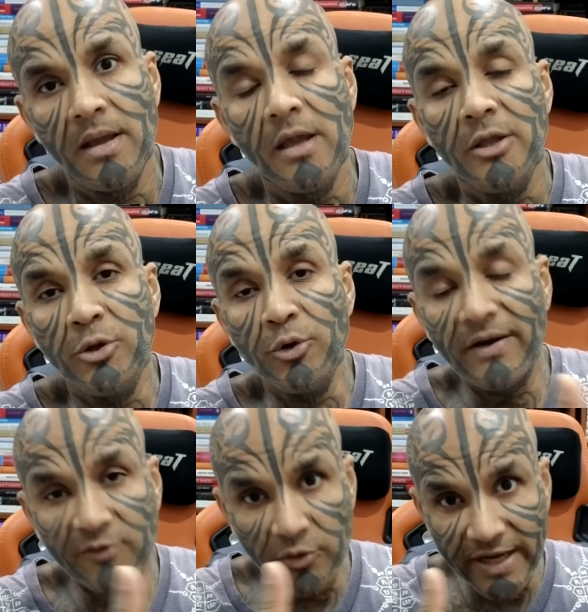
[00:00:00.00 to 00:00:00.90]
You
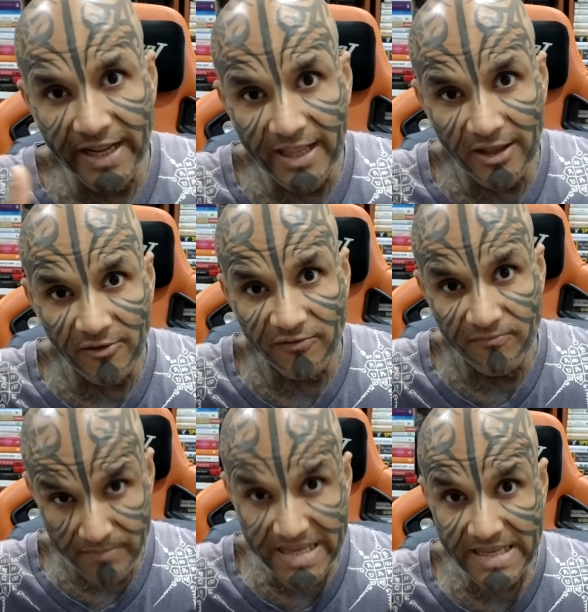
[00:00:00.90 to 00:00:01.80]
have to take care of
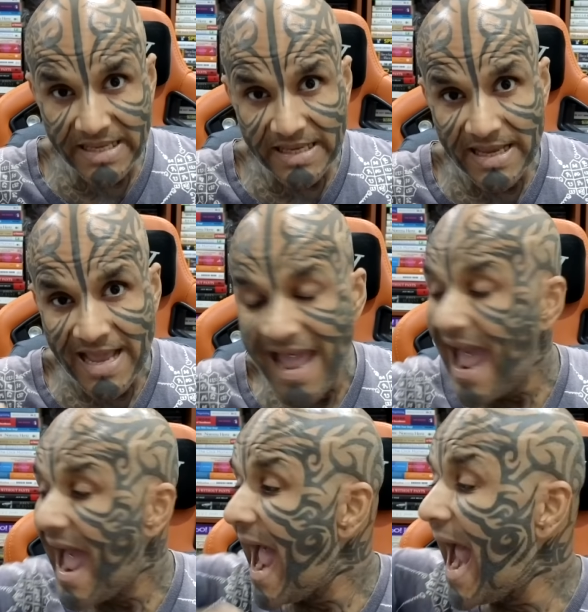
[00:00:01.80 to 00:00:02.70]
me
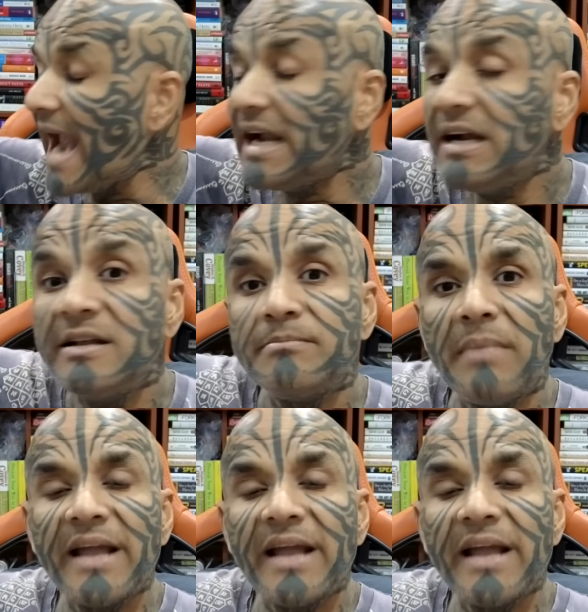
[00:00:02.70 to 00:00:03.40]
and my